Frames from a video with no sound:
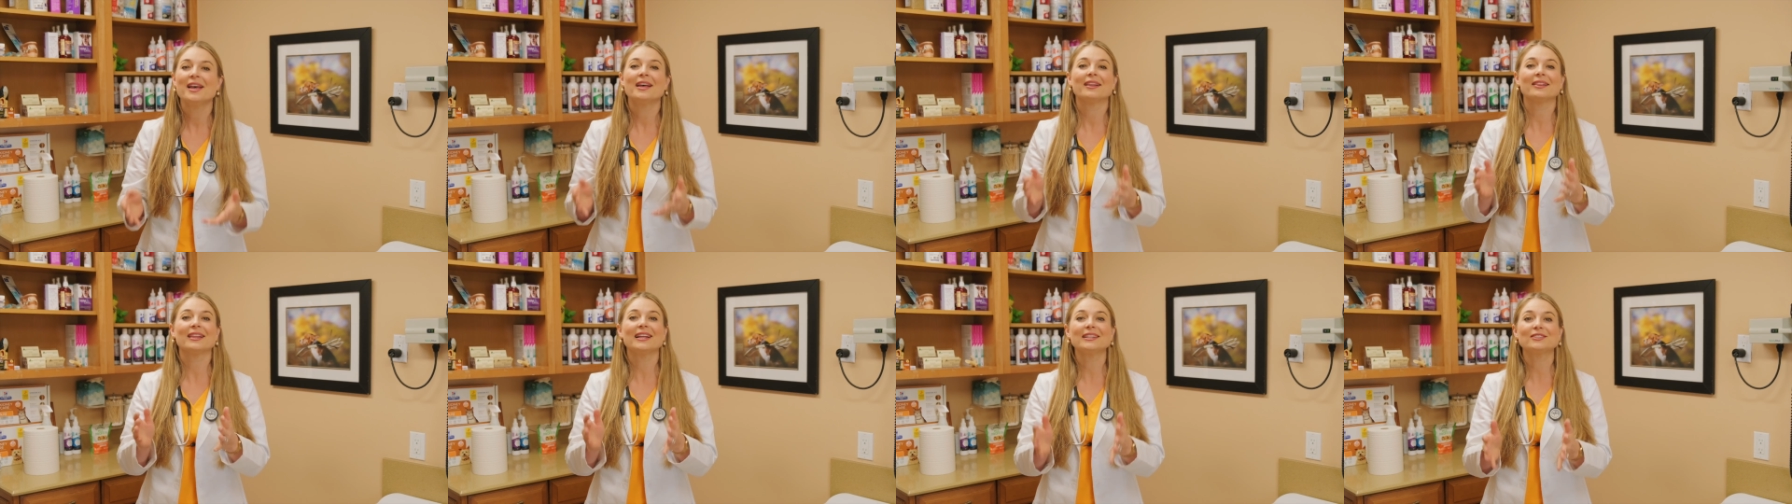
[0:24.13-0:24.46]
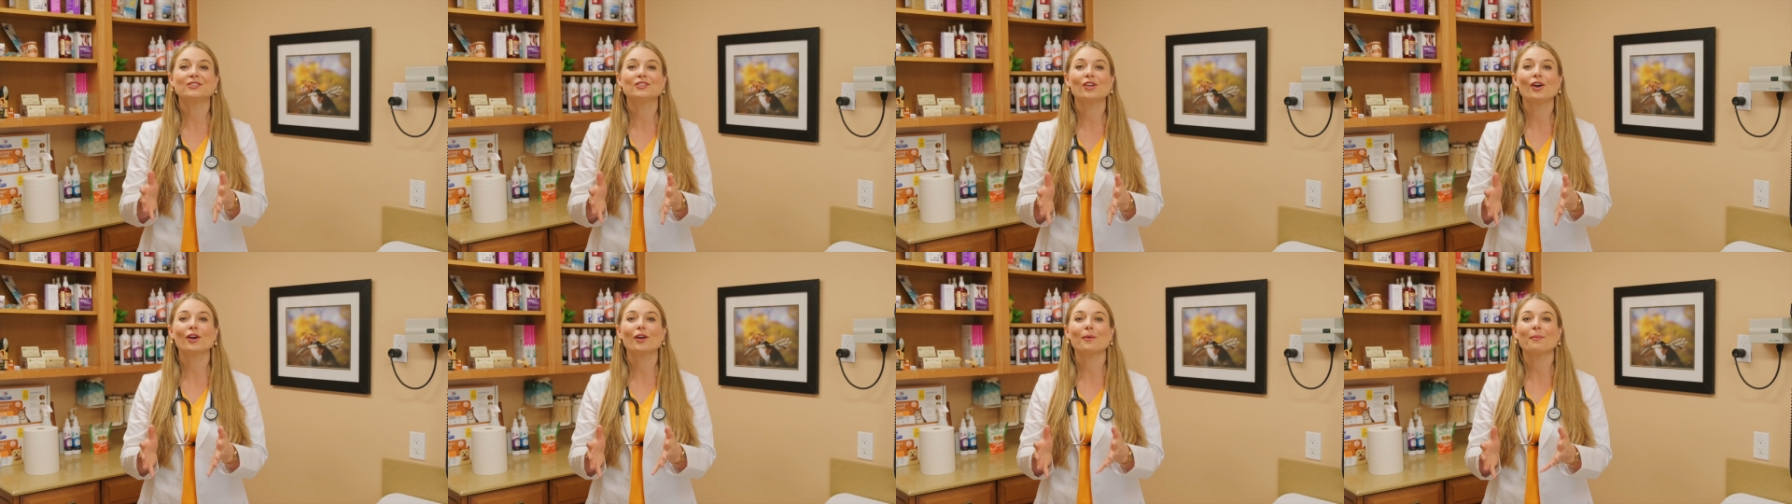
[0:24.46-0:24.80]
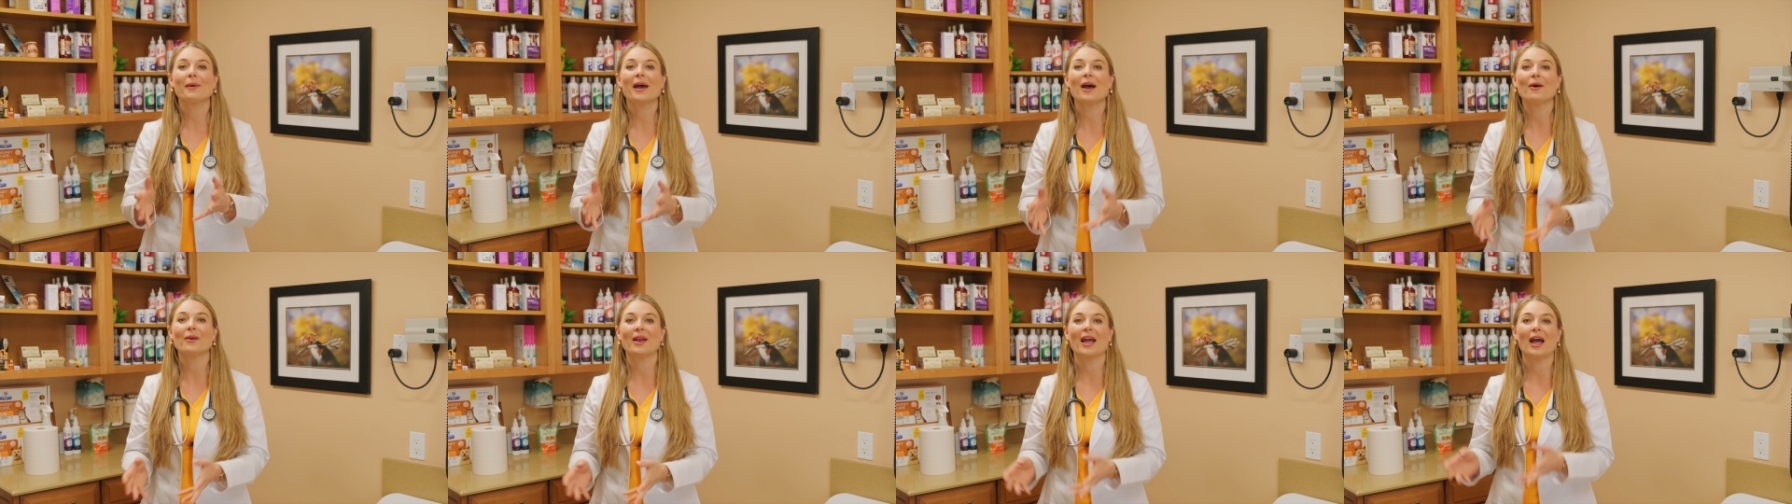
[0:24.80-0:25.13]
let's talk
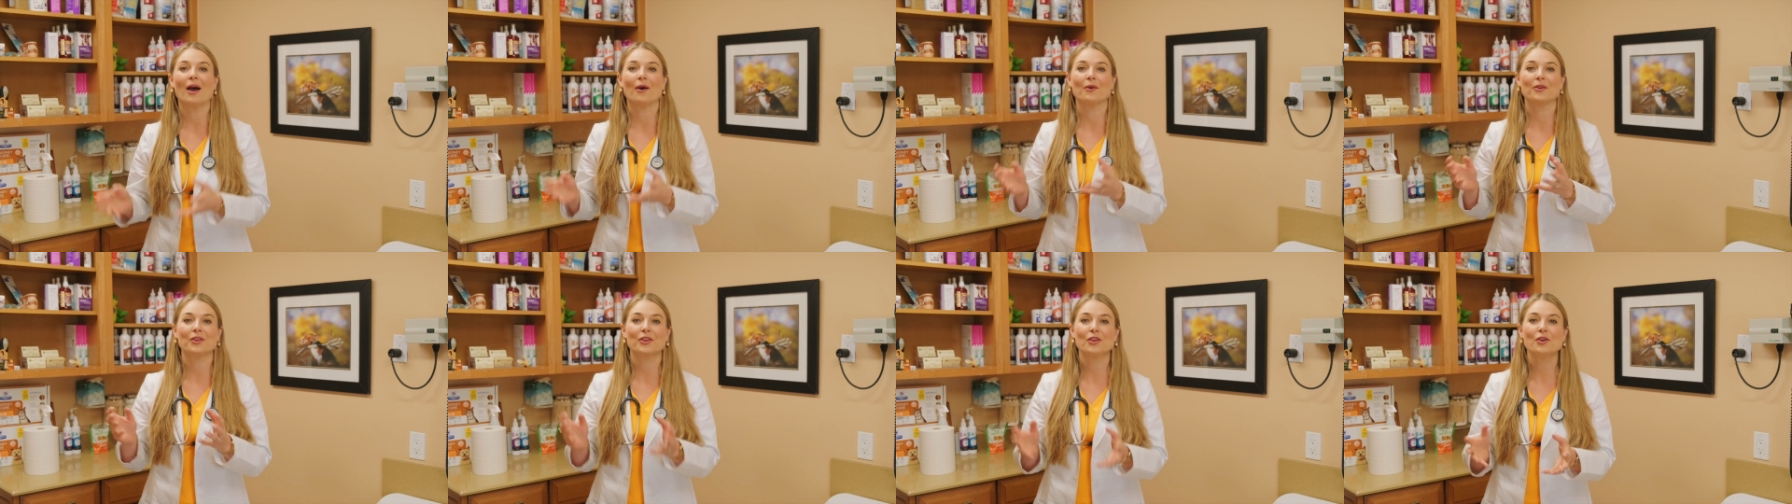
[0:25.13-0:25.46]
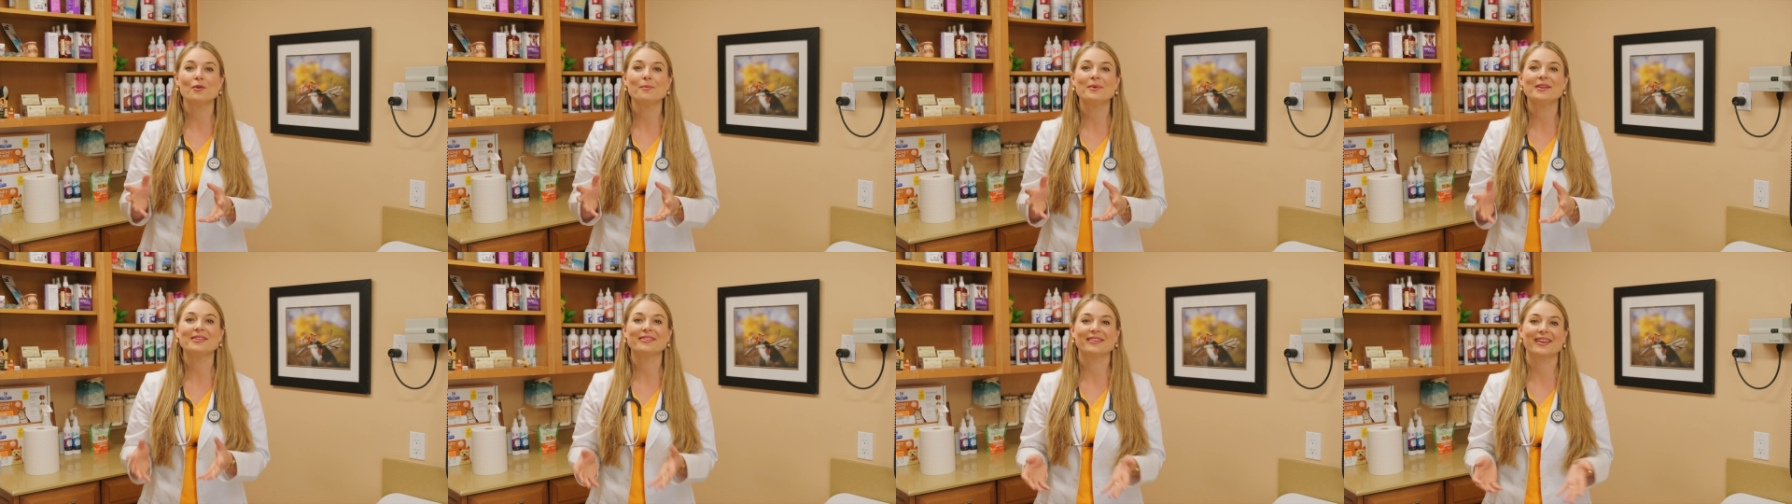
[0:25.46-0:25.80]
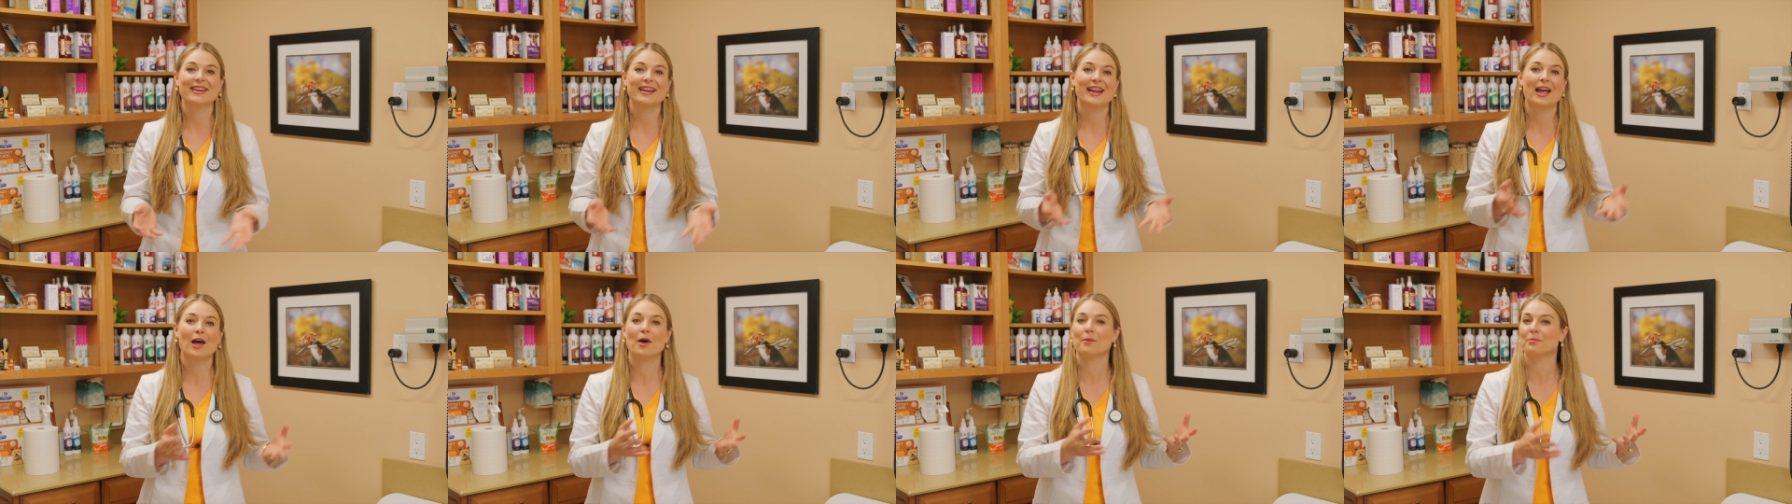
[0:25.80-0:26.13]
about how humans
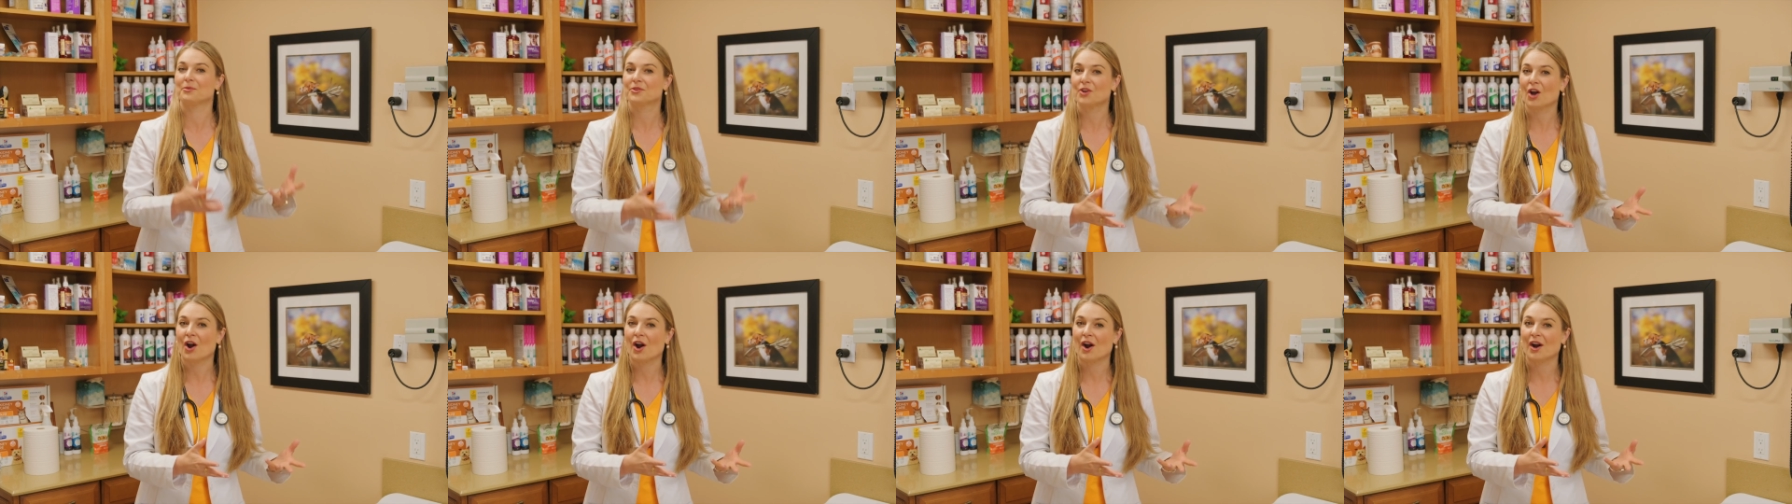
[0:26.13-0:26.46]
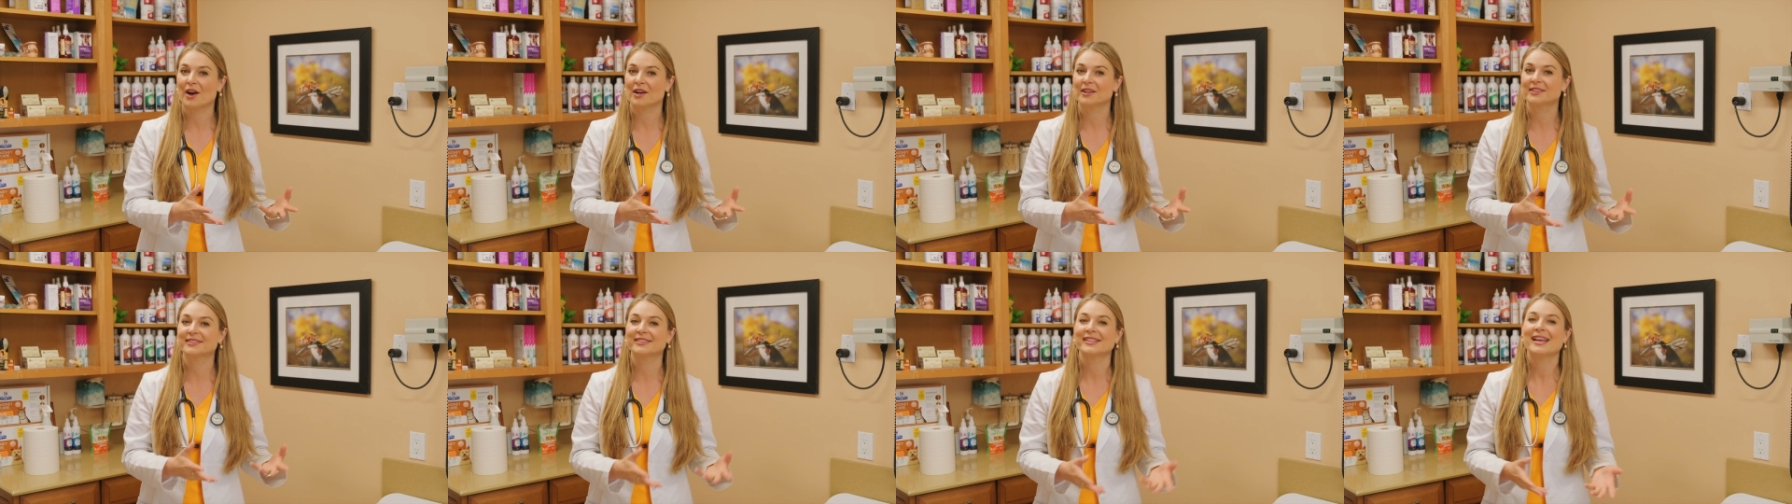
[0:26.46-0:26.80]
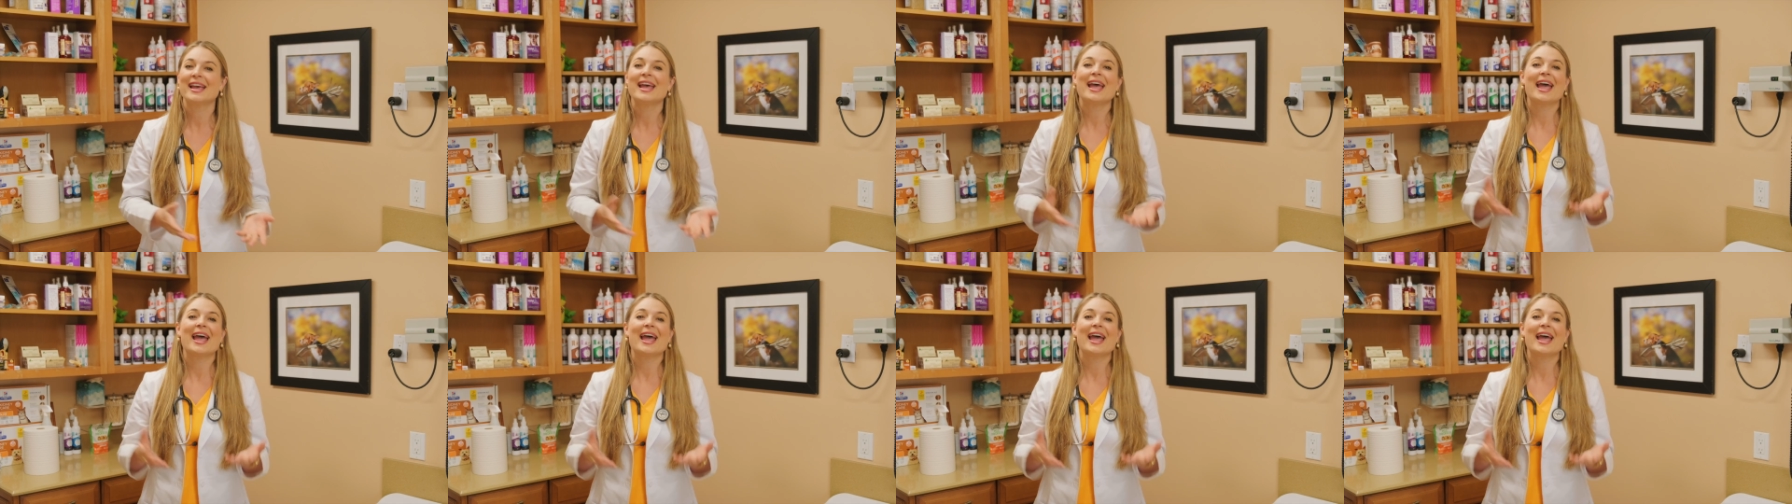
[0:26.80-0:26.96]
can help dogs.